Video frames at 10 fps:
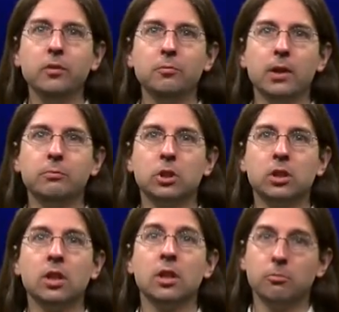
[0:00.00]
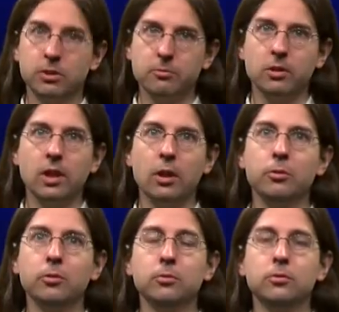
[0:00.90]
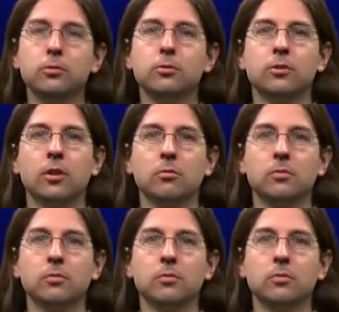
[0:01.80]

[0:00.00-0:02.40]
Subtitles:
framework which will allow you to do so.